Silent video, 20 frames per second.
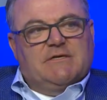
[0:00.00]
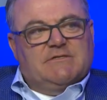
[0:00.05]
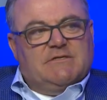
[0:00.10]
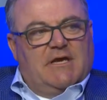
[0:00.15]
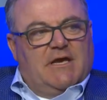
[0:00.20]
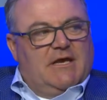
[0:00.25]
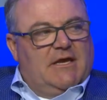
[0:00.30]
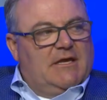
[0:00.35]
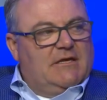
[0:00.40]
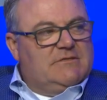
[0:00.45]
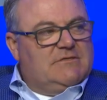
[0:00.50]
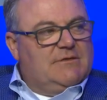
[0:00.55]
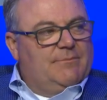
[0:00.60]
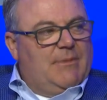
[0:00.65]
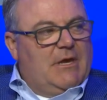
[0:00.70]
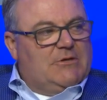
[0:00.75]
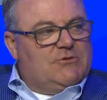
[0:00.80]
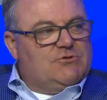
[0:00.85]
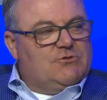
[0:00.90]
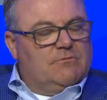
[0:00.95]
to
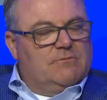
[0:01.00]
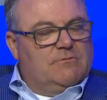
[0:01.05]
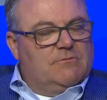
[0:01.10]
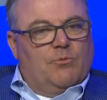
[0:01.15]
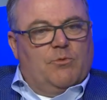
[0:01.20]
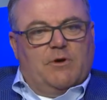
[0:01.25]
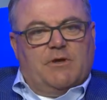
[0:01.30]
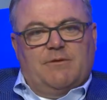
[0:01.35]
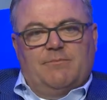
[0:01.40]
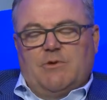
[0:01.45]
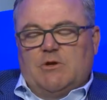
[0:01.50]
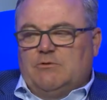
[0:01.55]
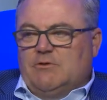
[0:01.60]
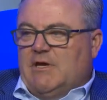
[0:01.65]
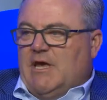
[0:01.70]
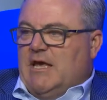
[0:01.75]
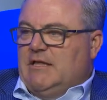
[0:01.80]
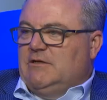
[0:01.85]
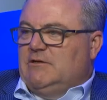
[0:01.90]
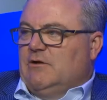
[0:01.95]
make sure that we're
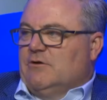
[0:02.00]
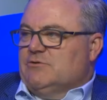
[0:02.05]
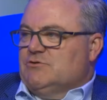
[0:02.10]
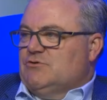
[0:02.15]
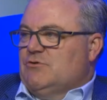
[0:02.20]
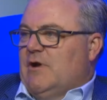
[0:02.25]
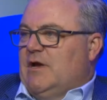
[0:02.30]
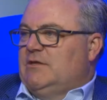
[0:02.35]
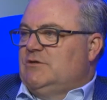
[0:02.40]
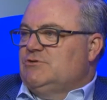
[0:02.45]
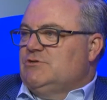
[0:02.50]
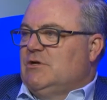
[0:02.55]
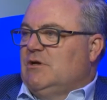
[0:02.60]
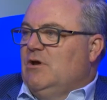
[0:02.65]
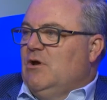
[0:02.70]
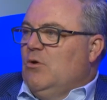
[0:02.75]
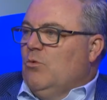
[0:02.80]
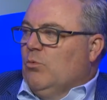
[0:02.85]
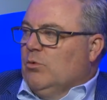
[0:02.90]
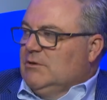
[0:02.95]
communicating our strategy,
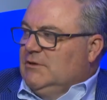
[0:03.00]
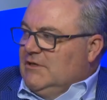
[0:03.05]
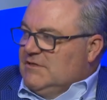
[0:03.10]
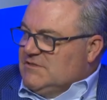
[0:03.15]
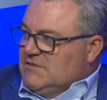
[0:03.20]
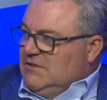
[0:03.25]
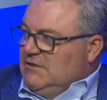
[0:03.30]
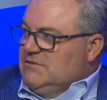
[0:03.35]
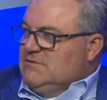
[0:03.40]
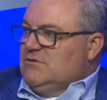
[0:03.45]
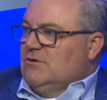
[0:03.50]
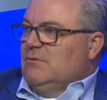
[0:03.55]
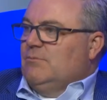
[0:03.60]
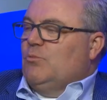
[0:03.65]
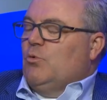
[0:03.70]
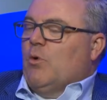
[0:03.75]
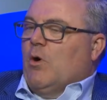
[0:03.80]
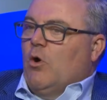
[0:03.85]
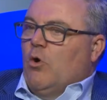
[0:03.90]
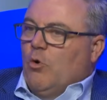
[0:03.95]
we're listening to them,
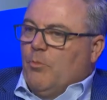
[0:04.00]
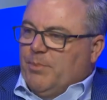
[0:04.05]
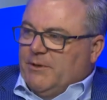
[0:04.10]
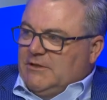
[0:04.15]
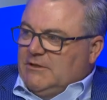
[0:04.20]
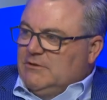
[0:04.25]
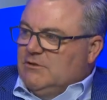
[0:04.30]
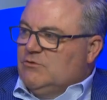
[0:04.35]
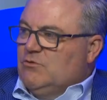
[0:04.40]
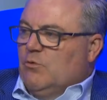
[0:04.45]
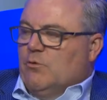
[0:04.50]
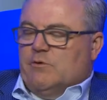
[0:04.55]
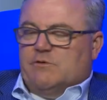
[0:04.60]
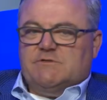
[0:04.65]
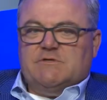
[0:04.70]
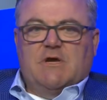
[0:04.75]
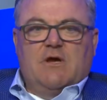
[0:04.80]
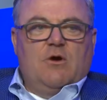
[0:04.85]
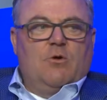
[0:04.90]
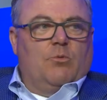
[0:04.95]
we're opening the
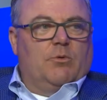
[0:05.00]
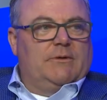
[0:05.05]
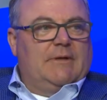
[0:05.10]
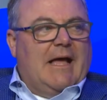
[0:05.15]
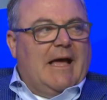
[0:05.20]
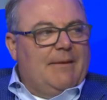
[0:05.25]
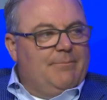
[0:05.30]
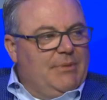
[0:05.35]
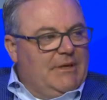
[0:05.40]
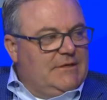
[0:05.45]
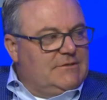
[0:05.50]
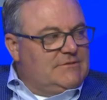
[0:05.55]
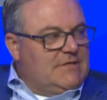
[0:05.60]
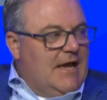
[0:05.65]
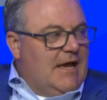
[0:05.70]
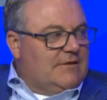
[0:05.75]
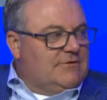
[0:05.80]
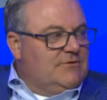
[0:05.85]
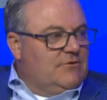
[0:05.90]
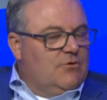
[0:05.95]
doors, we're not being
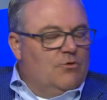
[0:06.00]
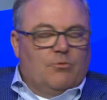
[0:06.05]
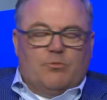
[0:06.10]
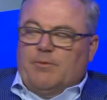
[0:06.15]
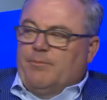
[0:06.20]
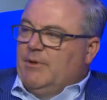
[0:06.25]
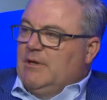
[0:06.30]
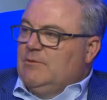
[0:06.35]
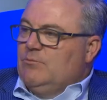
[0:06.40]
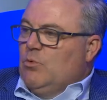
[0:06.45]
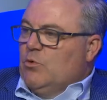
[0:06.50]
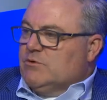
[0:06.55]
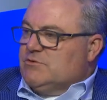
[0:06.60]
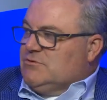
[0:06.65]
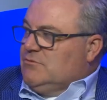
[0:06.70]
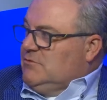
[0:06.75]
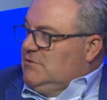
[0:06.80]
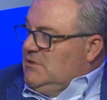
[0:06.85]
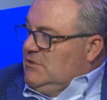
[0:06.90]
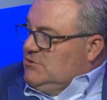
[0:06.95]
tactical, we're being more
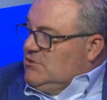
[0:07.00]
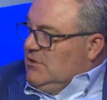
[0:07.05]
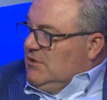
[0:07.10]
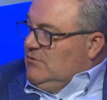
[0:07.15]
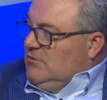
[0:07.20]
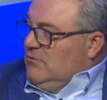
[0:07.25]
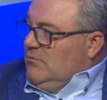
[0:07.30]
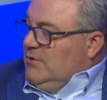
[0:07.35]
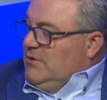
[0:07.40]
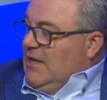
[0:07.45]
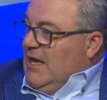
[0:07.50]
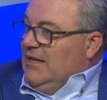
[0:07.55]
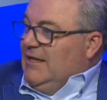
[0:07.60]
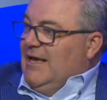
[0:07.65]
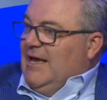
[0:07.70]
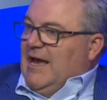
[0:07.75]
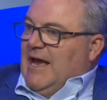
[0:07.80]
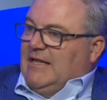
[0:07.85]
strategic in doing that.